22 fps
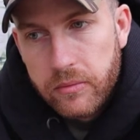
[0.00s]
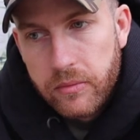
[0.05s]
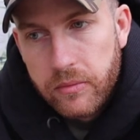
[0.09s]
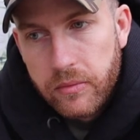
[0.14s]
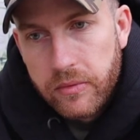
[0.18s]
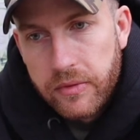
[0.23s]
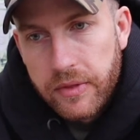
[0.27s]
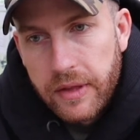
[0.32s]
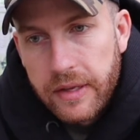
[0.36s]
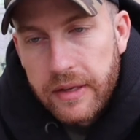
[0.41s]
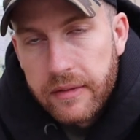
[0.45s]

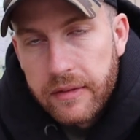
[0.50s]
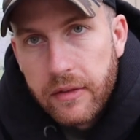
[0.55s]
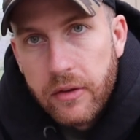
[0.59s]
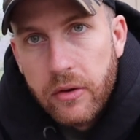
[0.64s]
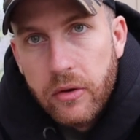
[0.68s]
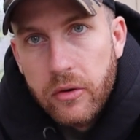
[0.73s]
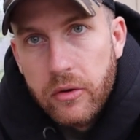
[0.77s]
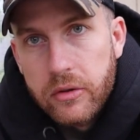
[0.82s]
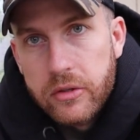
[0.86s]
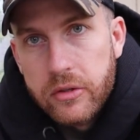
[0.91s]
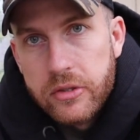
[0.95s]
think that
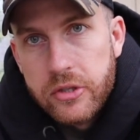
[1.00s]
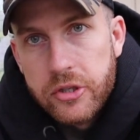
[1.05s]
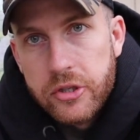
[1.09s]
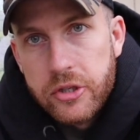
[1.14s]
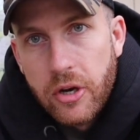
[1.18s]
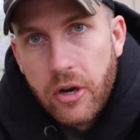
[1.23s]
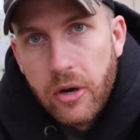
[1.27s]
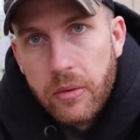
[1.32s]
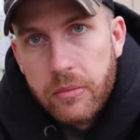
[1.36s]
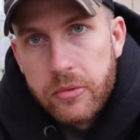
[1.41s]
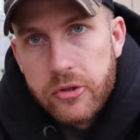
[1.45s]
hooks are
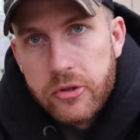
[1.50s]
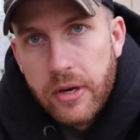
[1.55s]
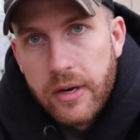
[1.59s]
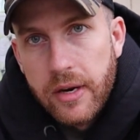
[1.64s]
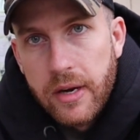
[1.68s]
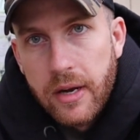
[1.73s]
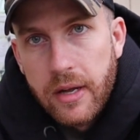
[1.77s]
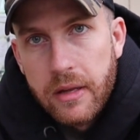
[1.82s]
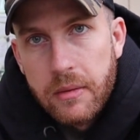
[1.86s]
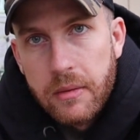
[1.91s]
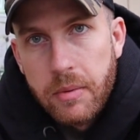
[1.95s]
sharp straight
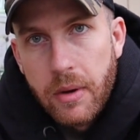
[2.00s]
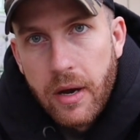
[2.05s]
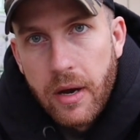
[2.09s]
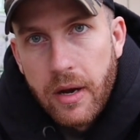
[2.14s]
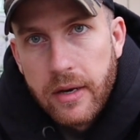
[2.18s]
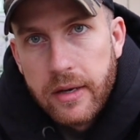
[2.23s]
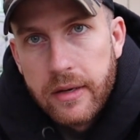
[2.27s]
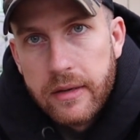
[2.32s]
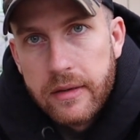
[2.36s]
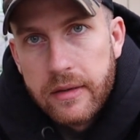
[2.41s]
out the pack,